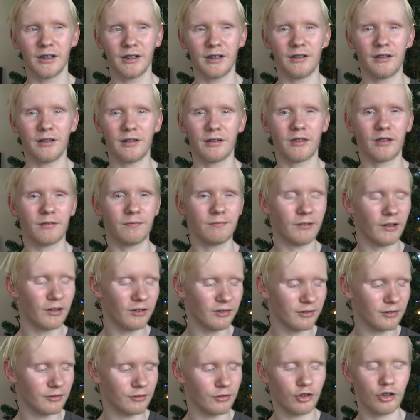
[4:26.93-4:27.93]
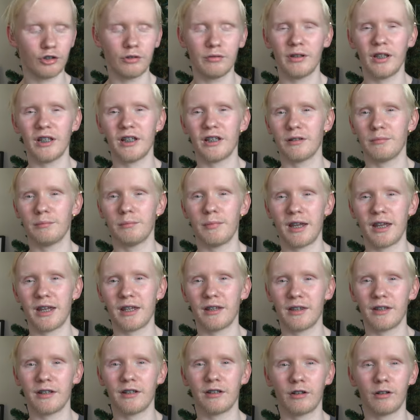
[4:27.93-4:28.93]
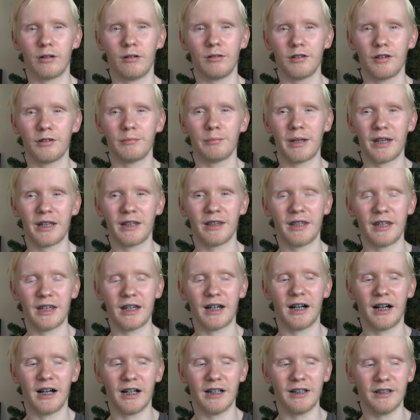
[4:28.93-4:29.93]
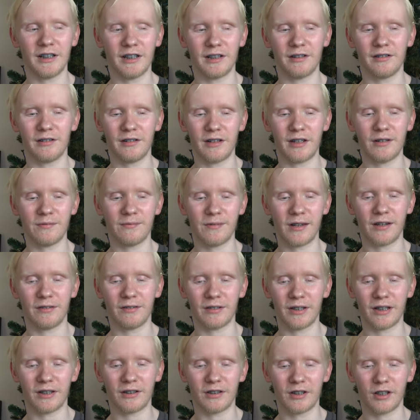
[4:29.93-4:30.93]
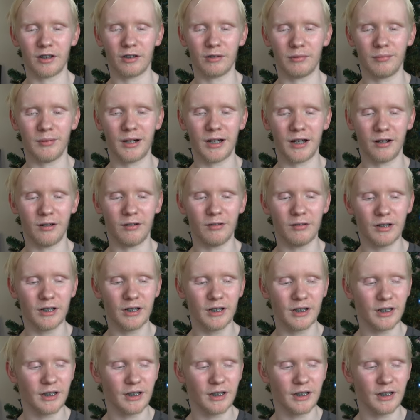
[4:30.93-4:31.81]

This is the first of two they can make. They could also make the high density variant as well.